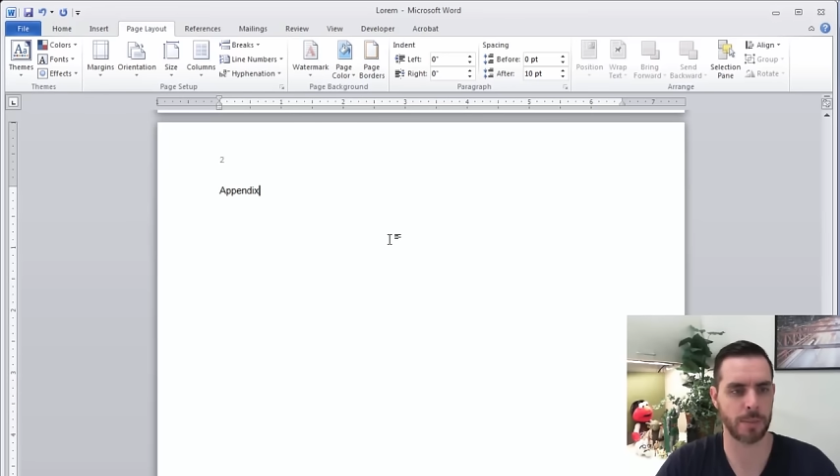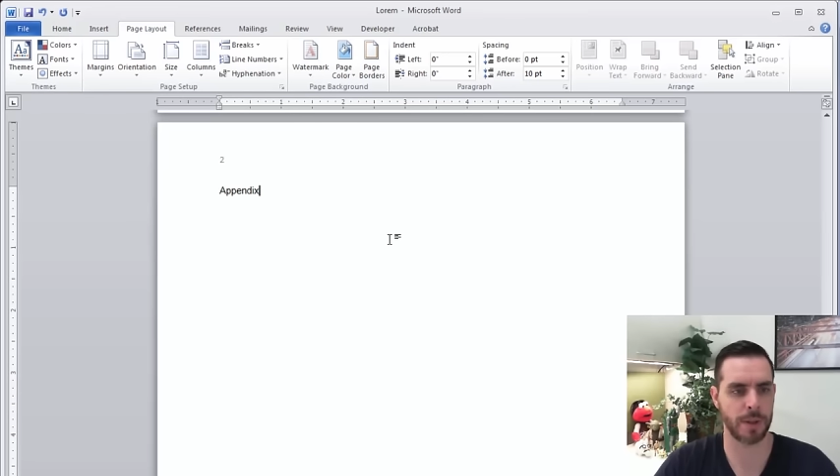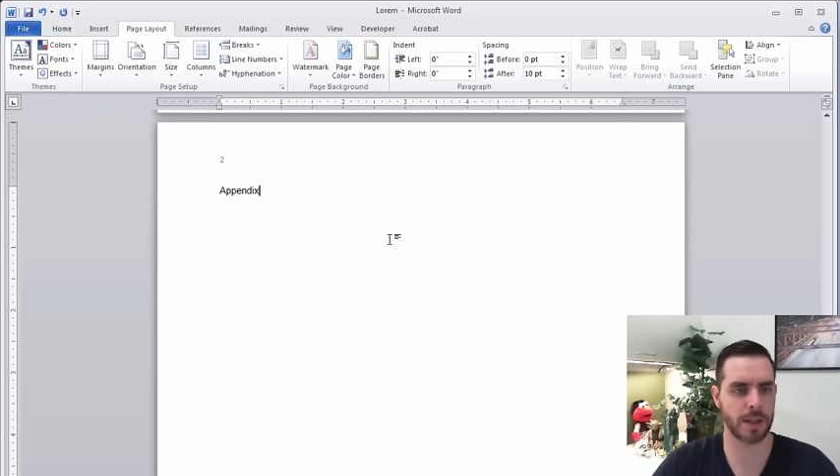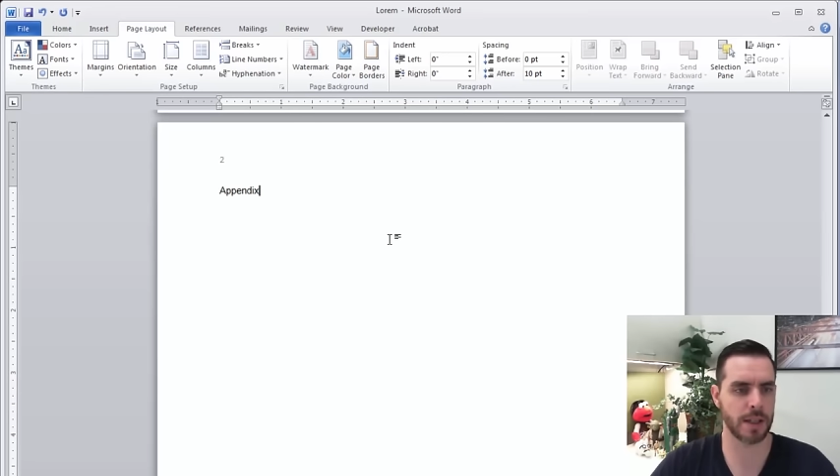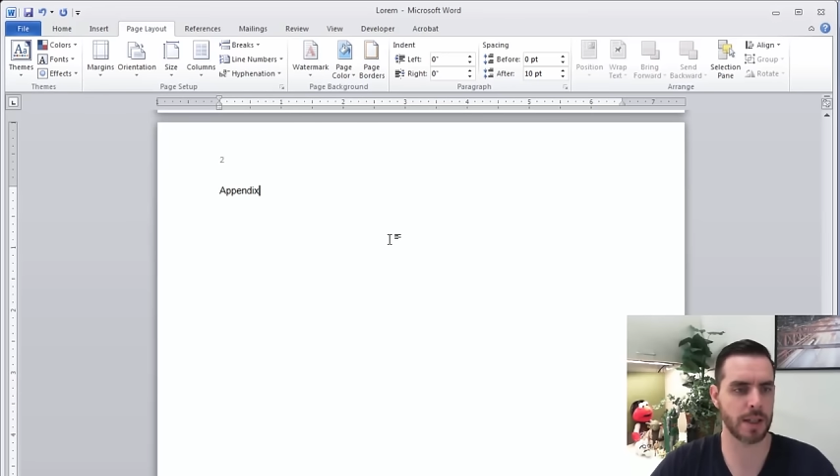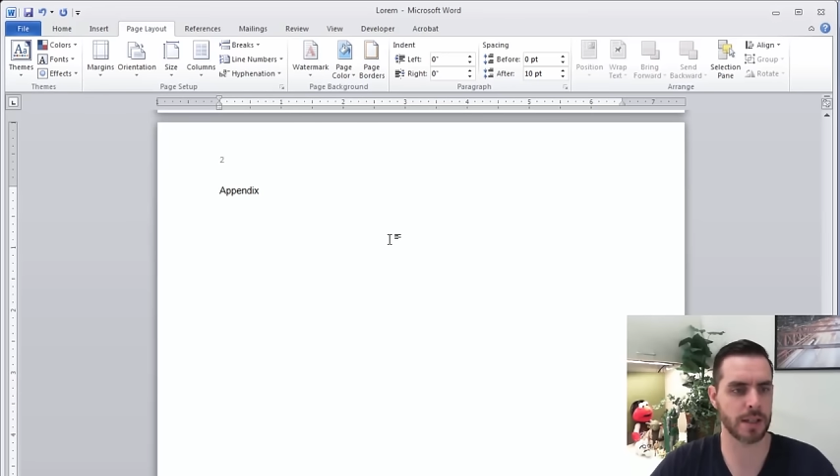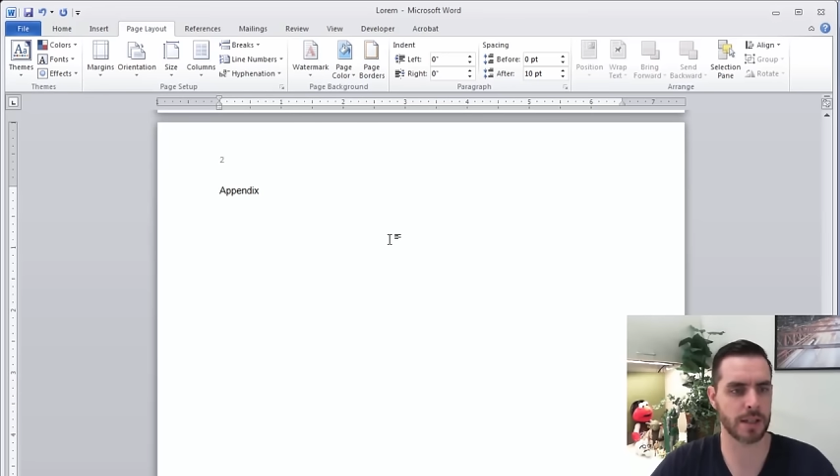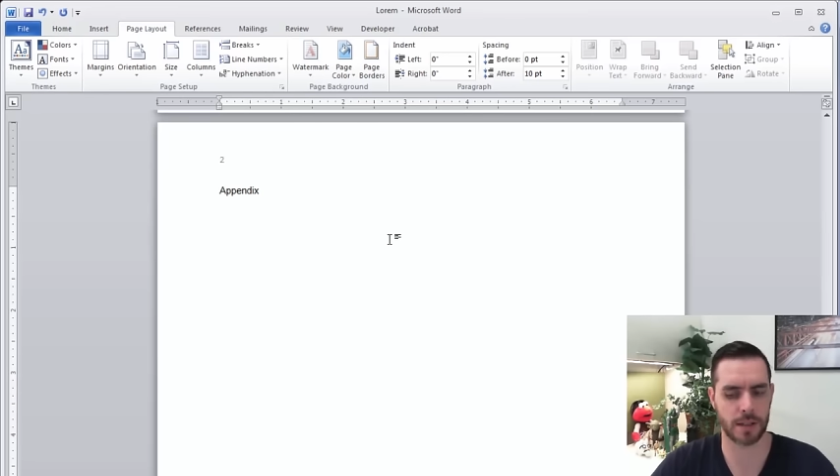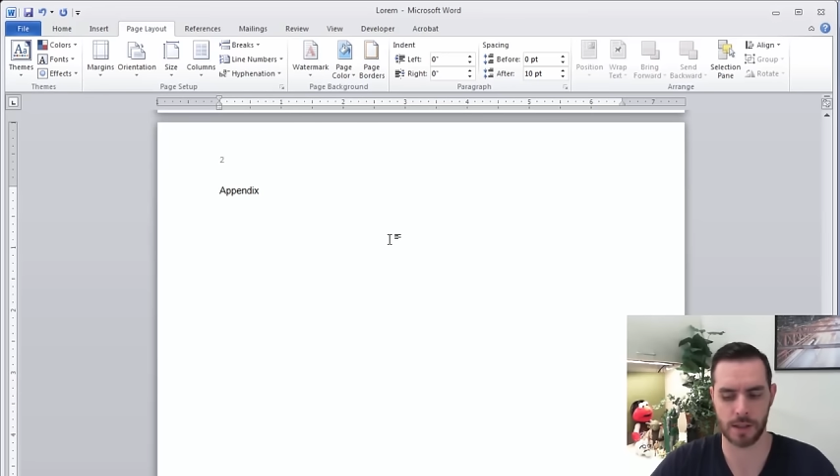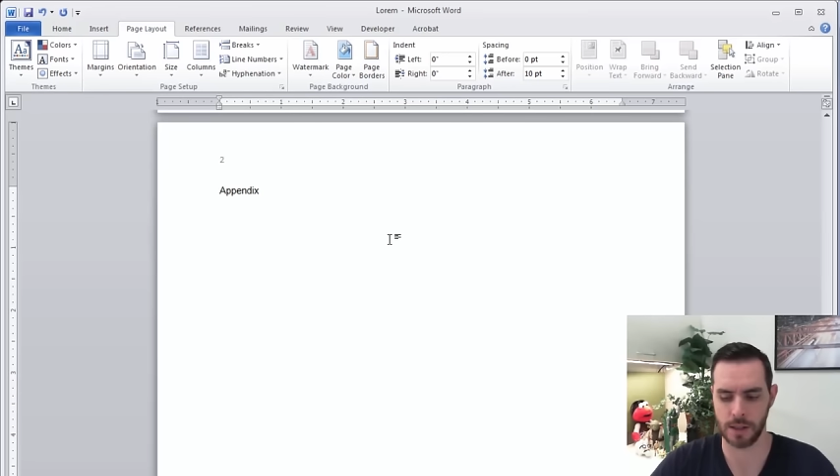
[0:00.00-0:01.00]

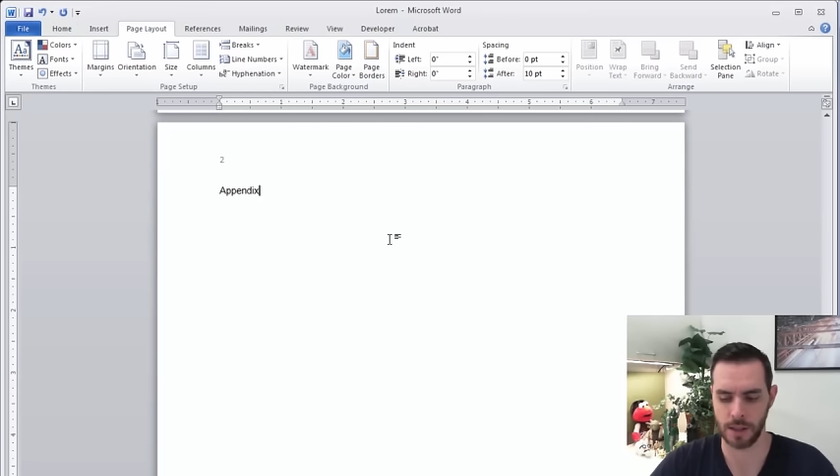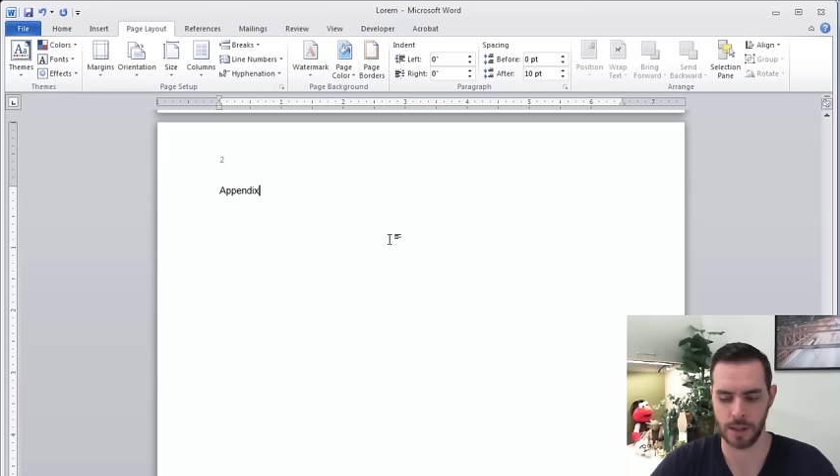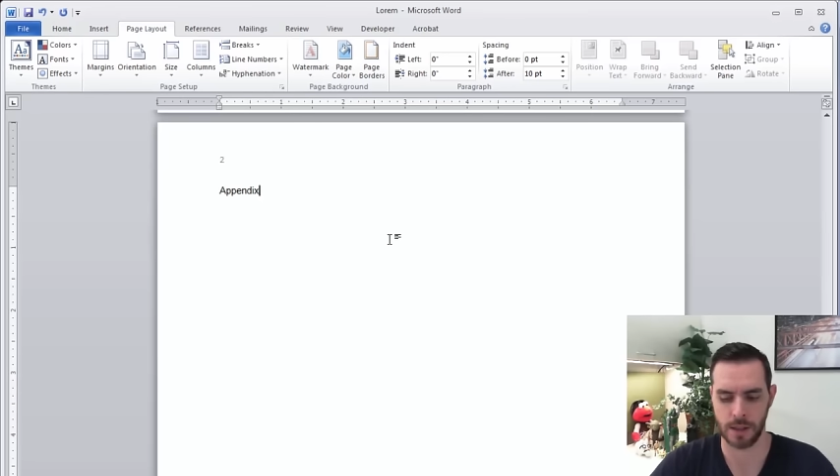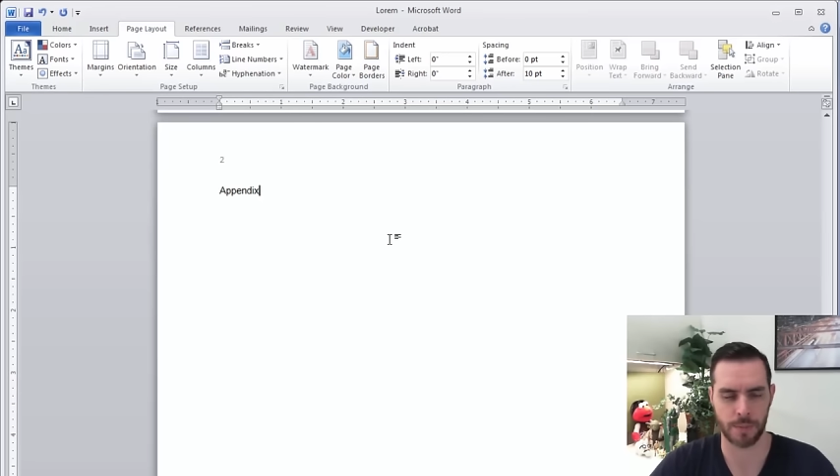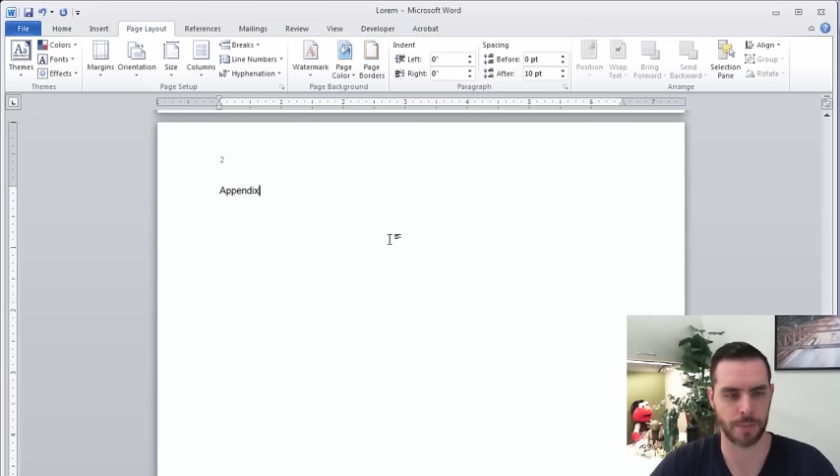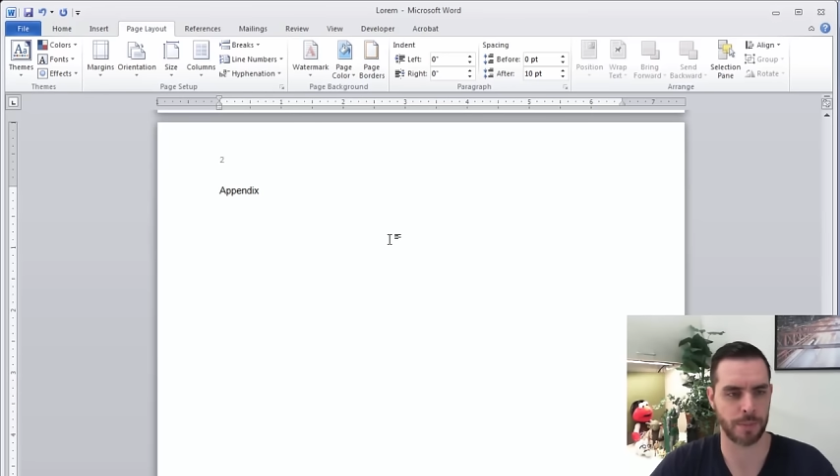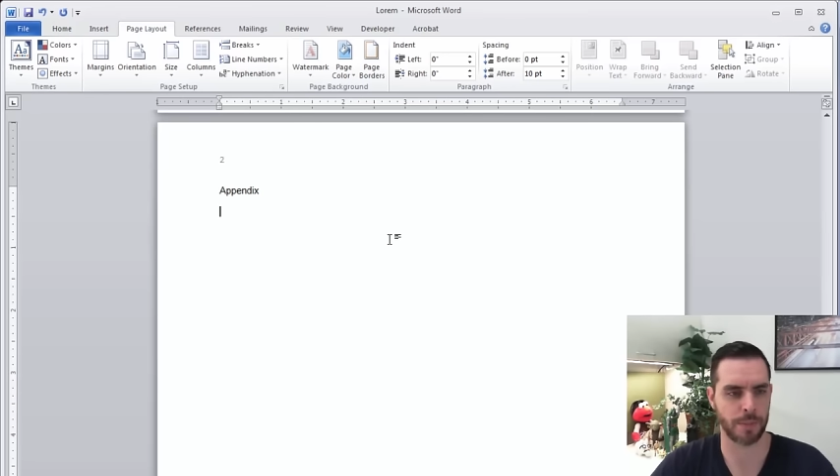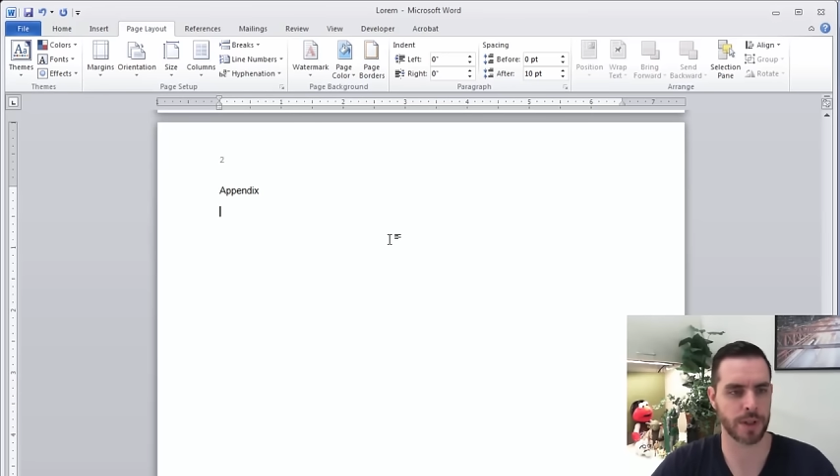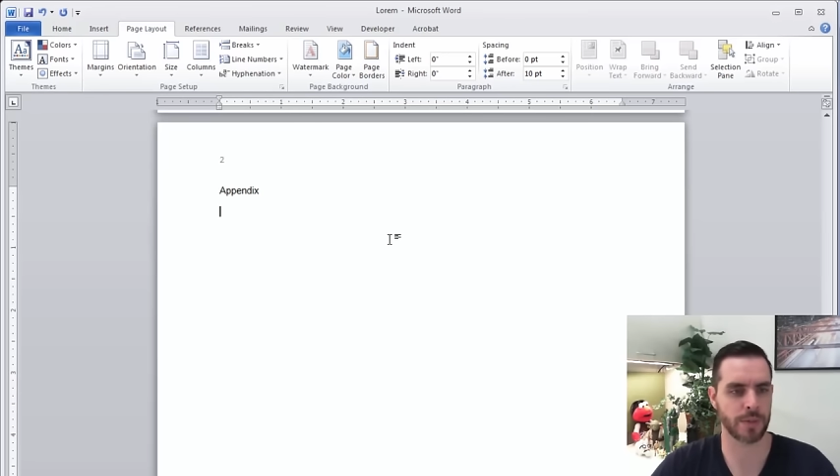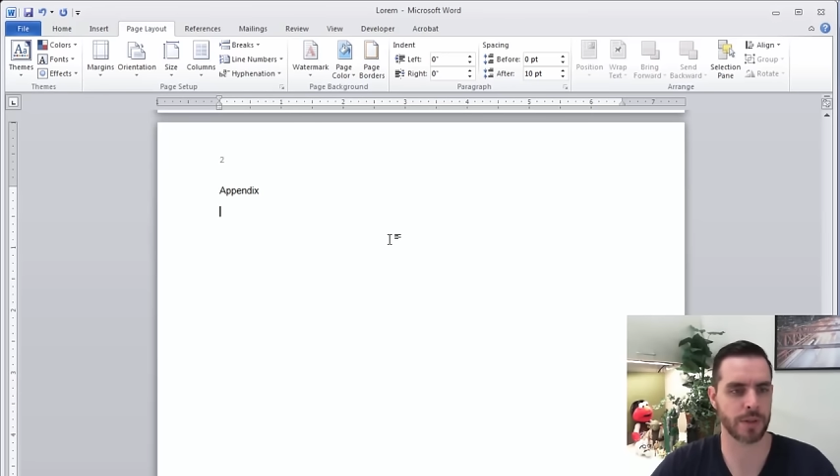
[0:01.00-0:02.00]
appendix.
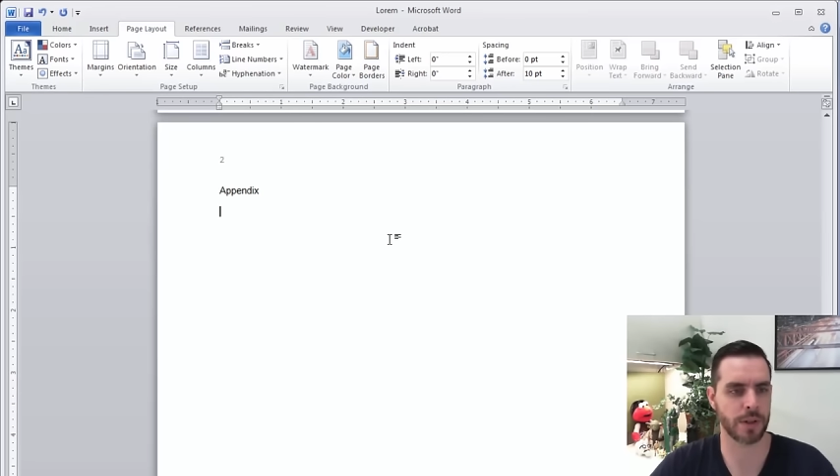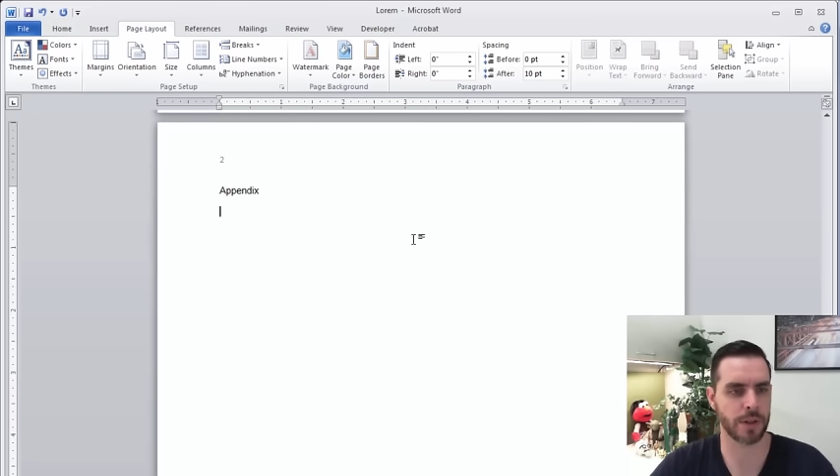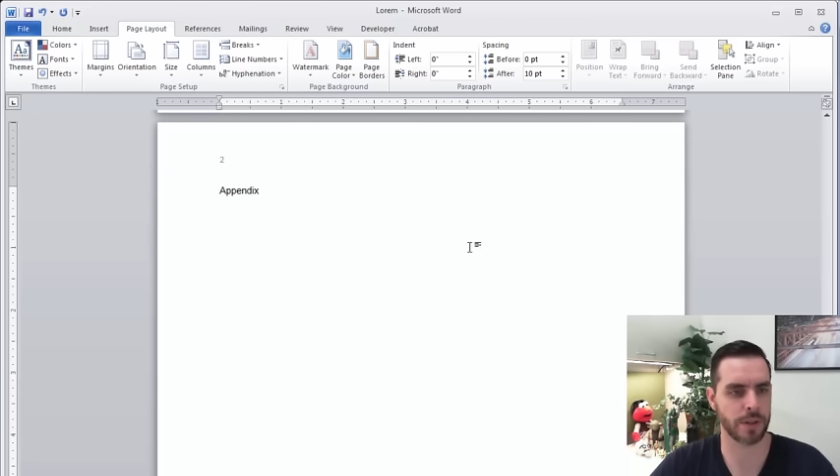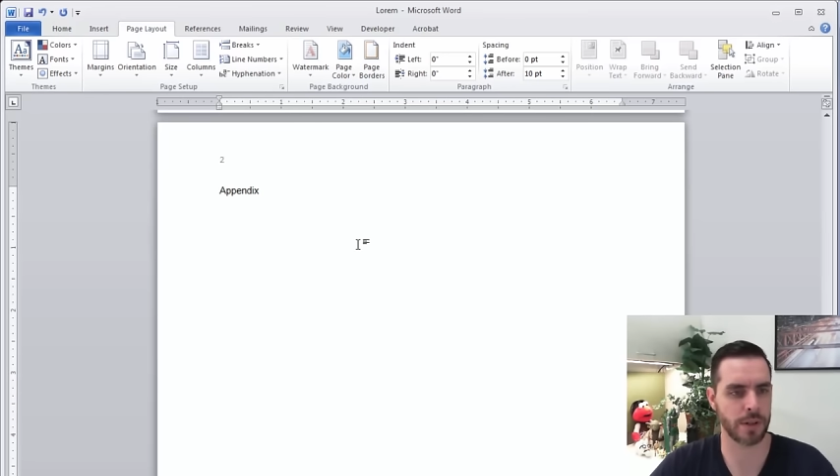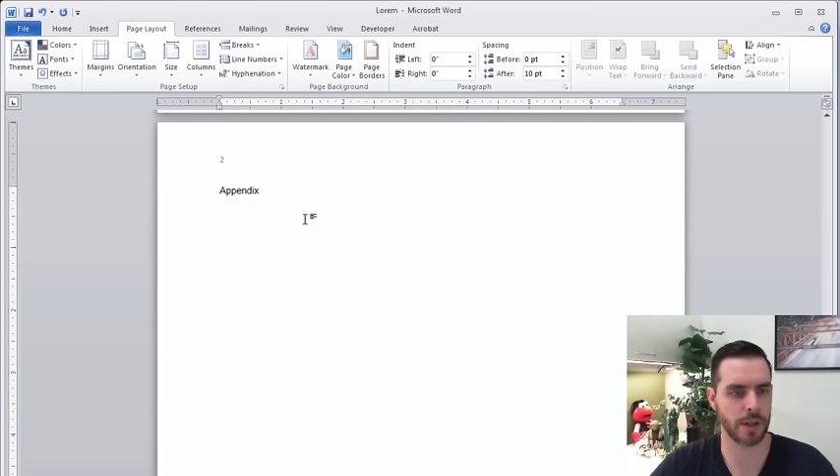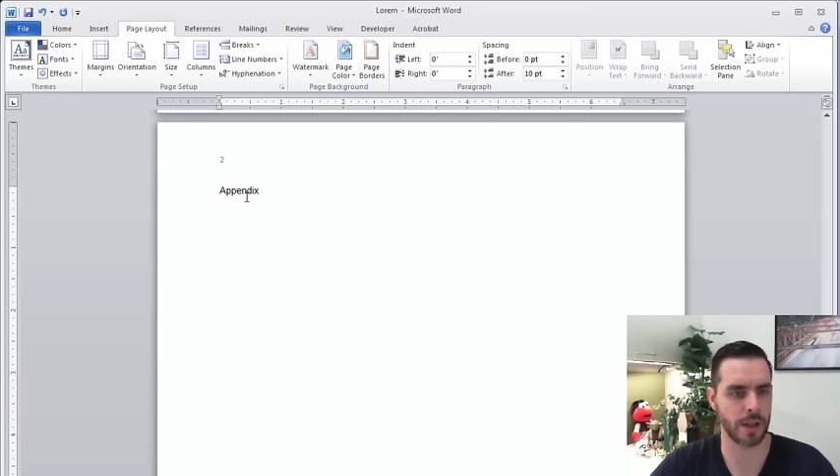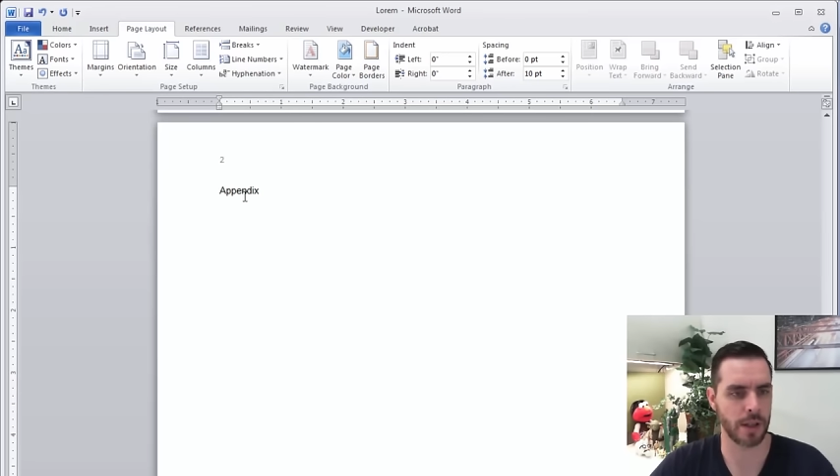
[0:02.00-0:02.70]
Press return.